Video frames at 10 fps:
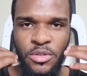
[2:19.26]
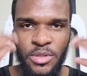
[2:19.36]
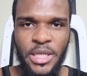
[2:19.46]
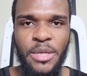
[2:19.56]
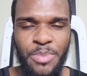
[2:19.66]

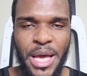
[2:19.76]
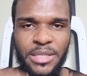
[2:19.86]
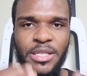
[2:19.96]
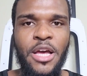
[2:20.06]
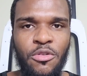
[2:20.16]
They get
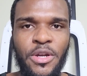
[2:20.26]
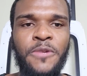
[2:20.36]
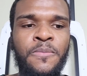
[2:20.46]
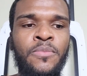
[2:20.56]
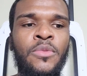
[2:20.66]
passed down,
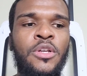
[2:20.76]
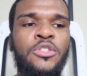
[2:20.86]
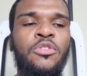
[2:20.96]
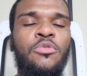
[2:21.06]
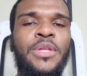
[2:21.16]
right?
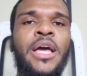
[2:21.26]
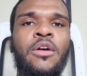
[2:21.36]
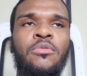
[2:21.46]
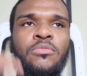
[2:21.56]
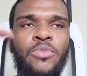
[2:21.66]
So
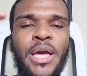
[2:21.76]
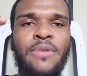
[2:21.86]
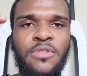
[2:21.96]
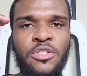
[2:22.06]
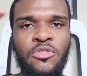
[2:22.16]
now we
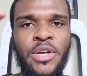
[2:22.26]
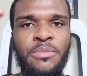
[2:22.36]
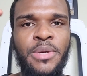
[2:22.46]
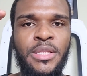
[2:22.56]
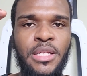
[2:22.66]
have this
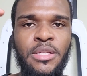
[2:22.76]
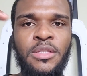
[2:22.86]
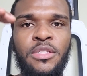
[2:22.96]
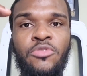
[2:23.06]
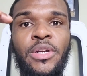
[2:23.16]
great man that
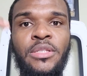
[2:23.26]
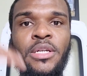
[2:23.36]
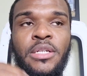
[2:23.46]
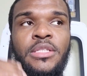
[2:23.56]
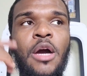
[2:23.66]
did these great
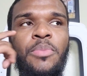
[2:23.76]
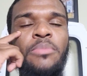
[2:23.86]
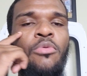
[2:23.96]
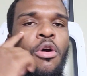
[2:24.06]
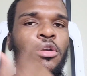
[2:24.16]
things. Now
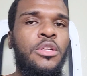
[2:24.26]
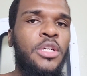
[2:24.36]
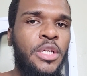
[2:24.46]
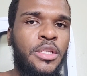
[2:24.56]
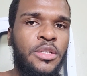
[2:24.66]
people are
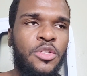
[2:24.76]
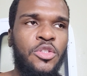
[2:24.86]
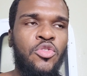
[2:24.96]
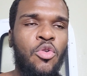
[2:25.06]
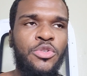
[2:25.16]
looking
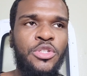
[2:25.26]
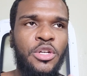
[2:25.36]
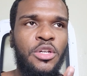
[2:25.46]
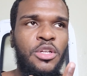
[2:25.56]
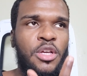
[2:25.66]
towards
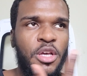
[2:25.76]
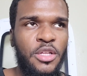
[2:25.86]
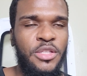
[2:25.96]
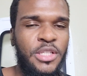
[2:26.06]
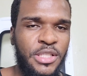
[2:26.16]
your
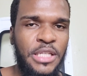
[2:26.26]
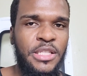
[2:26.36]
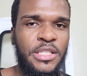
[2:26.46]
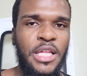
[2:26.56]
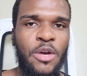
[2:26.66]

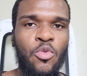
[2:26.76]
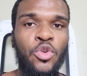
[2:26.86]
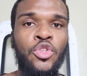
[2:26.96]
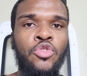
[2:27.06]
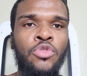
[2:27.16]
descendants like,
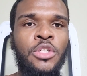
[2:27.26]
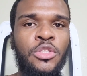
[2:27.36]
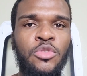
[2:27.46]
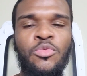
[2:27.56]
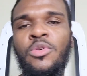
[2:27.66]
what are you gonna
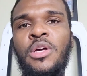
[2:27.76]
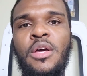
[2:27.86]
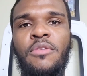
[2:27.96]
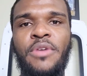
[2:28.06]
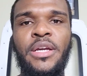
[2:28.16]
do,
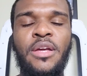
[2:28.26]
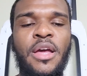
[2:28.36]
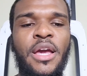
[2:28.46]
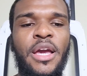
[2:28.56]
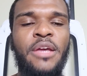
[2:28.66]
right?
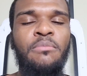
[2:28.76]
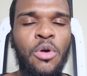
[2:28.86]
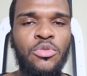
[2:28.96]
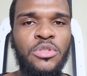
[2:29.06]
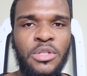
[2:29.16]
And
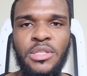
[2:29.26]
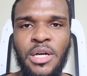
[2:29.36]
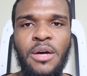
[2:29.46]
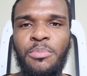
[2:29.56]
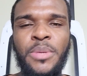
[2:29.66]
most of the
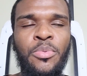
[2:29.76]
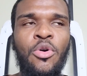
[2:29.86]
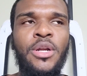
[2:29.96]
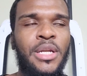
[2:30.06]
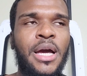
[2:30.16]
time, people
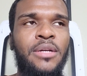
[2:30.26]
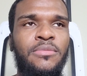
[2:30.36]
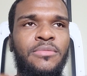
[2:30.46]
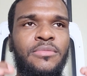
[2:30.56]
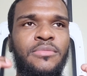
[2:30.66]
are not.